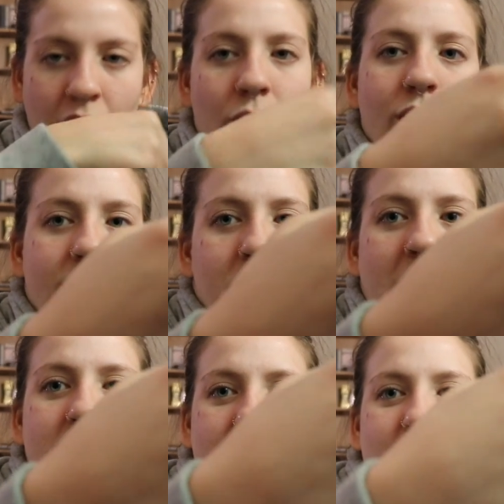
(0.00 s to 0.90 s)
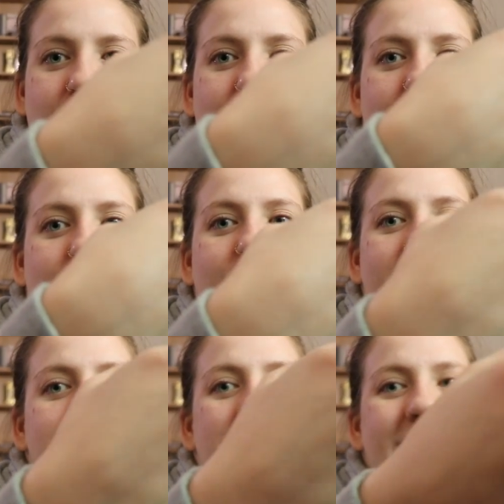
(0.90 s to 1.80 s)
Oh, it smells good though.
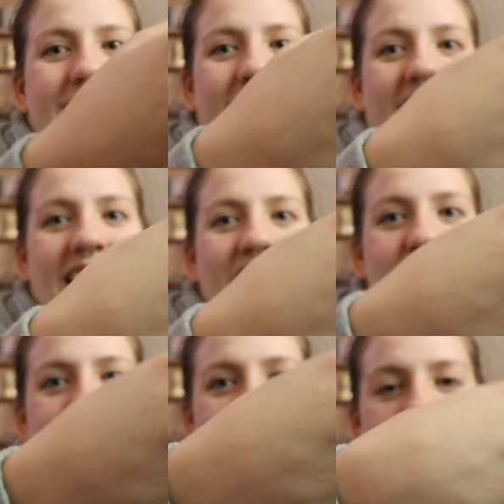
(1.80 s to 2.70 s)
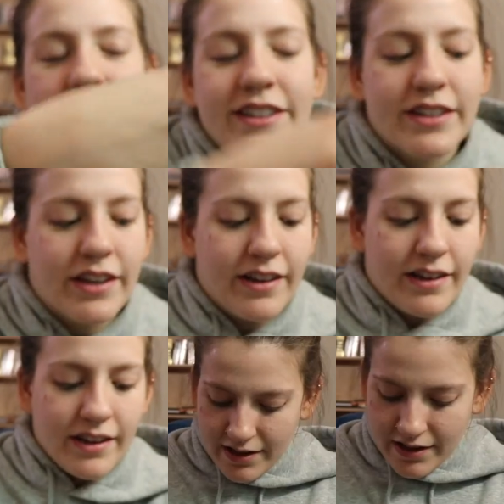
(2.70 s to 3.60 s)
It smells delicious.
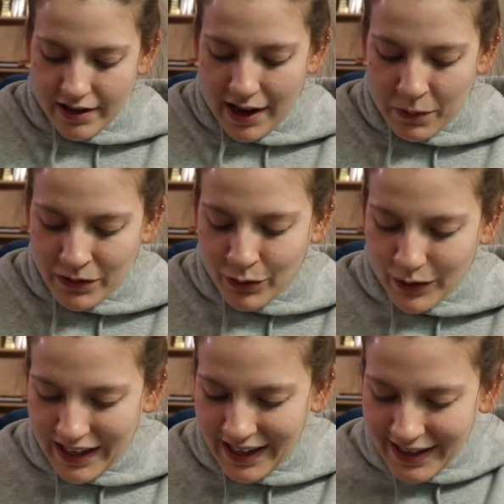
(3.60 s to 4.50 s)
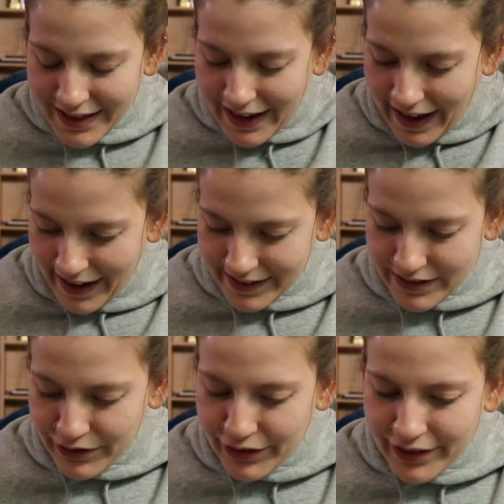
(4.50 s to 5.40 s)
I want to eat that.
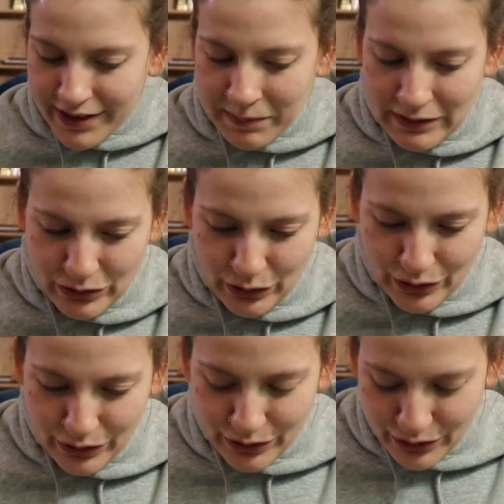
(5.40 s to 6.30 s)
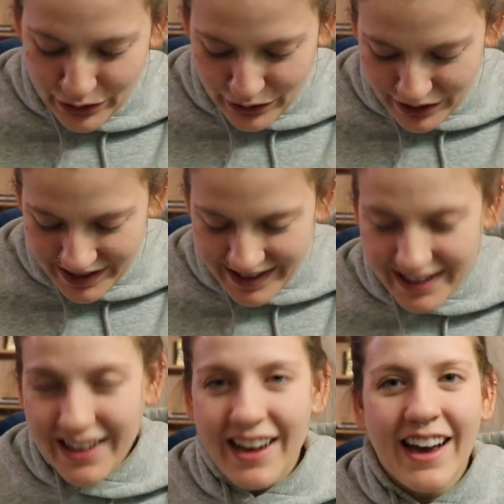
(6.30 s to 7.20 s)
Oh, it smells so good.
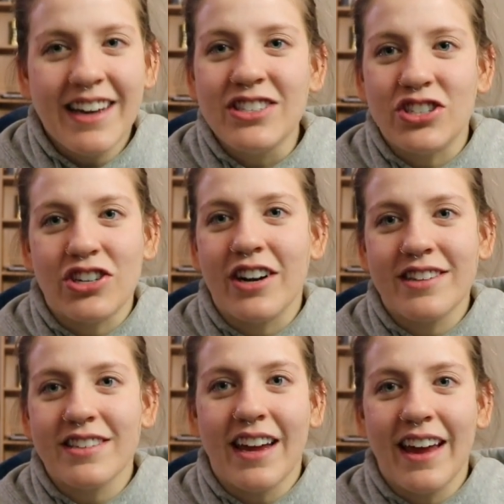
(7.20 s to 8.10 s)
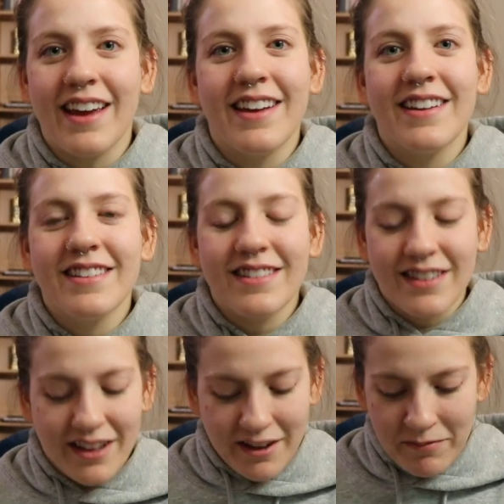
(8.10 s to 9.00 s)
I just ate.
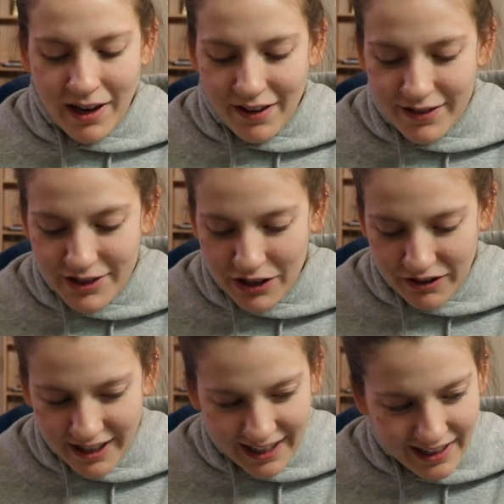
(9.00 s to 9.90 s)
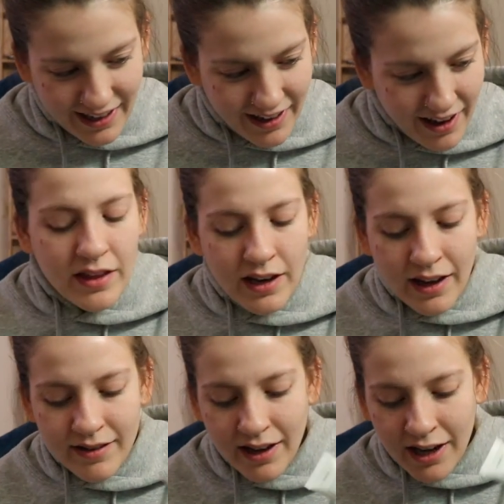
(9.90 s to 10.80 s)
Like, I'm not even joking. The
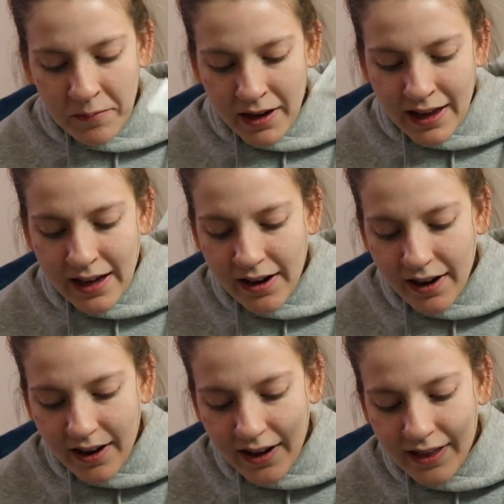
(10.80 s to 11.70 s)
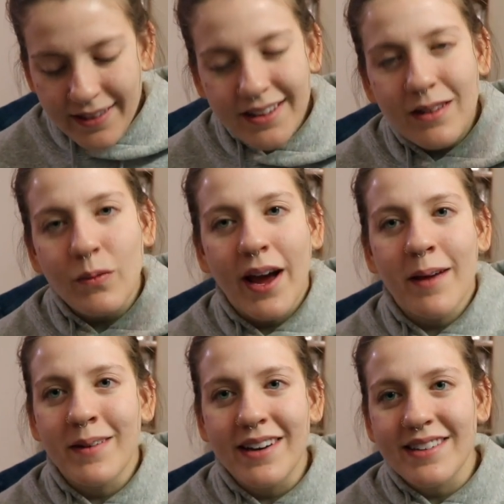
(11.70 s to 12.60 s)
next item in here, and this is why
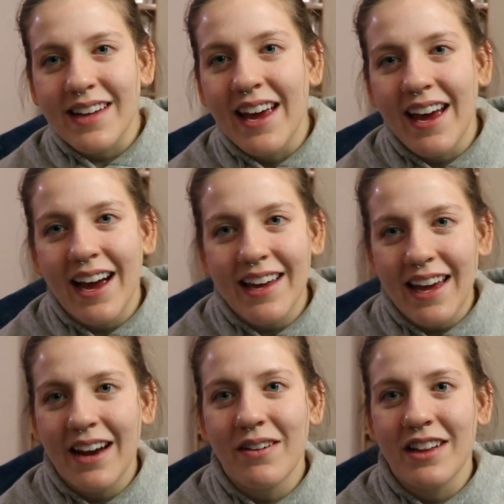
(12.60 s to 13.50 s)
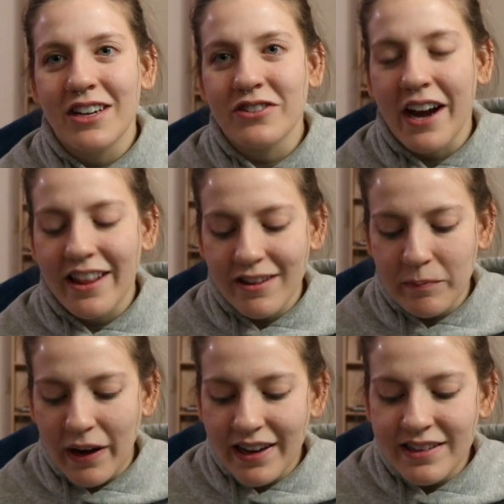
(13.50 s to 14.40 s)
I'm going to say I can't really try this
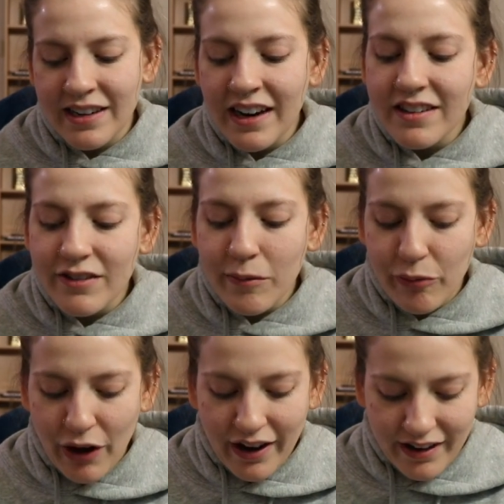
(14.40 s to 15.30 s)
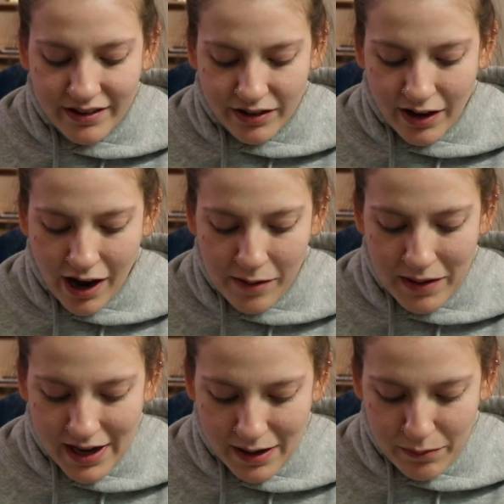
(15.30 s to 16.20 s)
box. The next 3 products are not
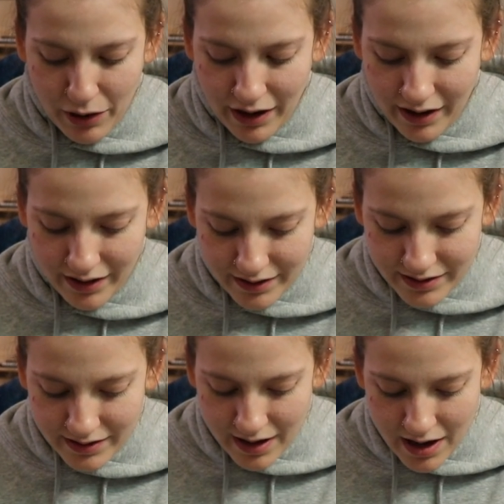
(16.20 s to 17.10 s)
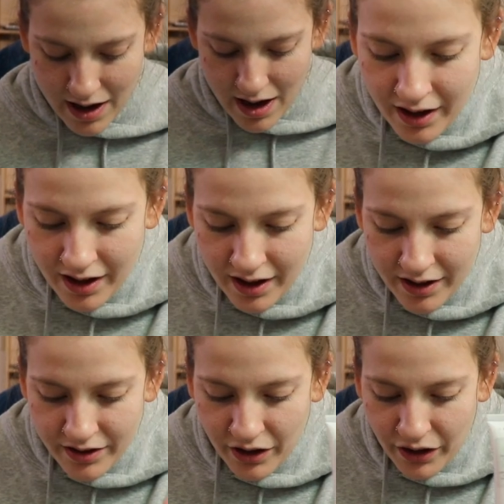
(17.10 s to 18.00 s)
makeup products.
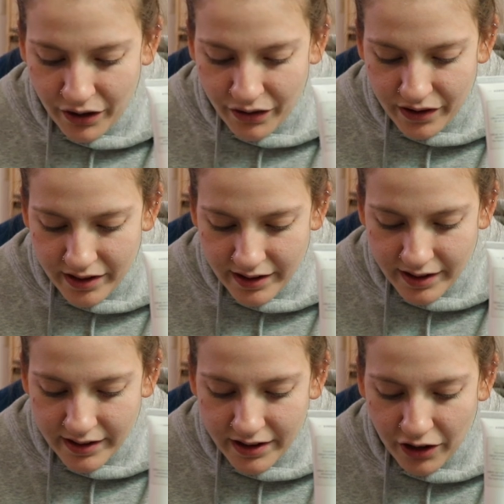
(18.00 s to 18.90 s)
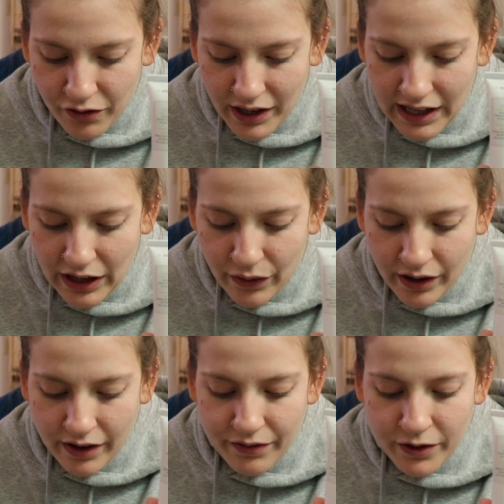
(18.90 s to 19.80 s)
So this is the Greek
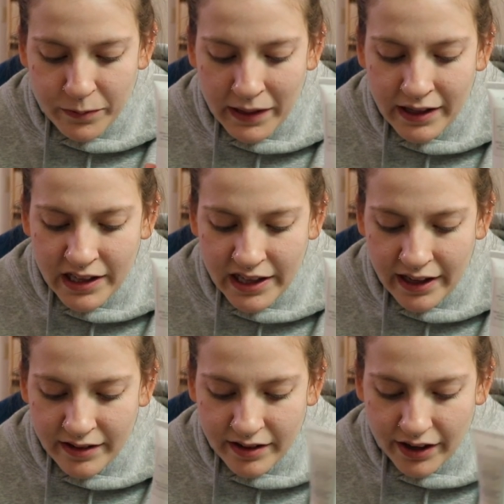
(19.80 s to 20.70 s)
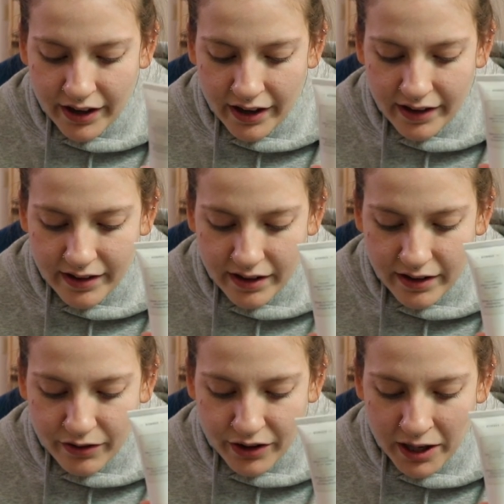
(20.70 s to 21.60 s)
Yogurt Foaming Cleanser. It's a
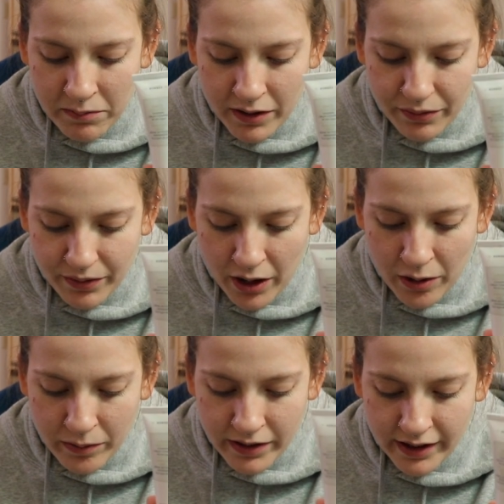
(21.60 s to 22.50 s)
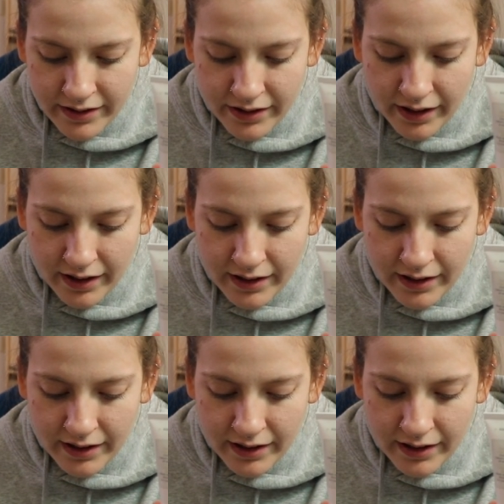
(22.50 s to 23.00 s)
cream to foam cleanser that